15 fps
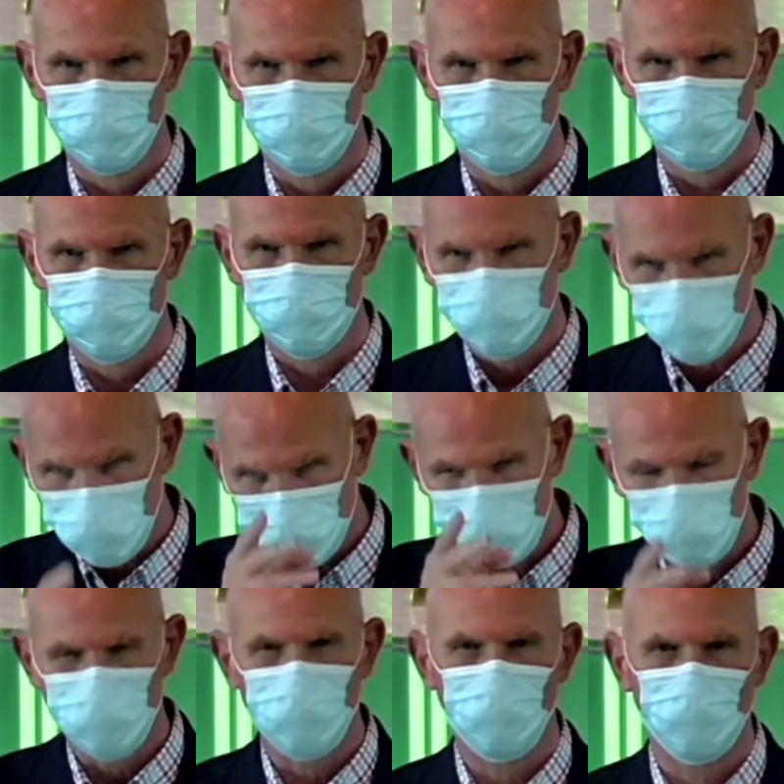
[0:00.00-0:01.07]
the
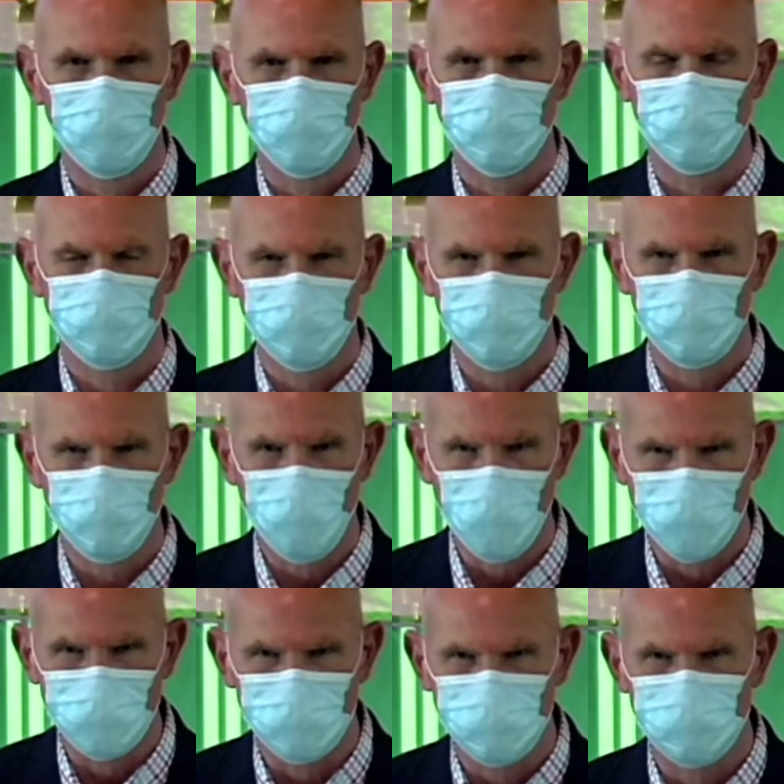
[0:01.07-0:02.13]
center point of your
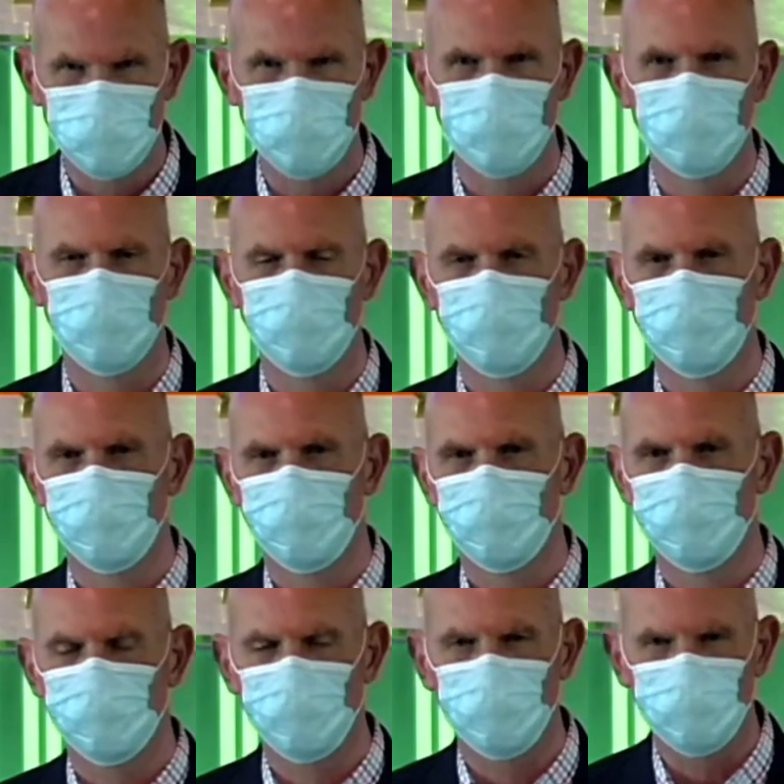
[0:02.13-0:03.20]
life,
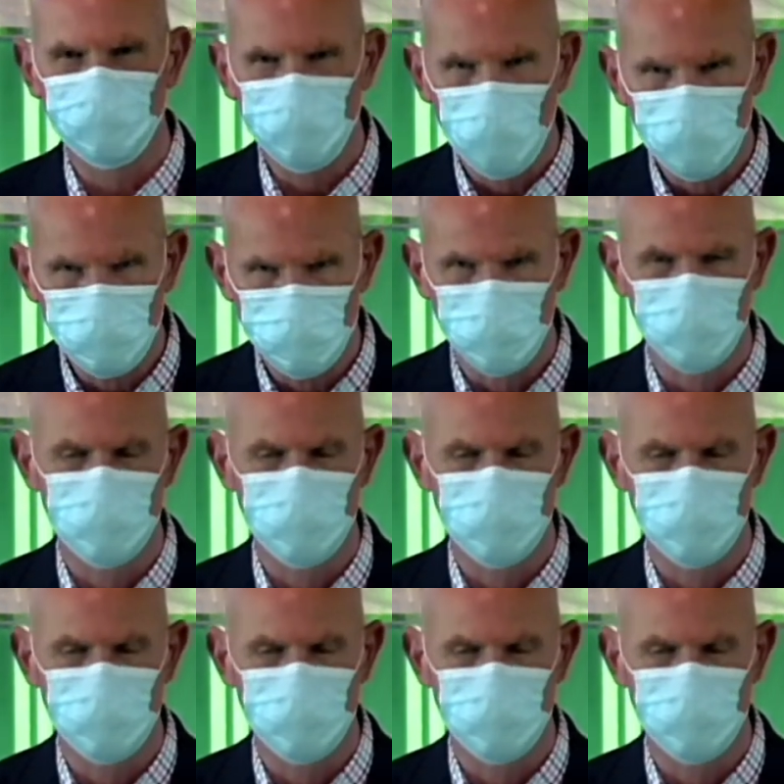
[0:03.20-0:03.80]
your focus.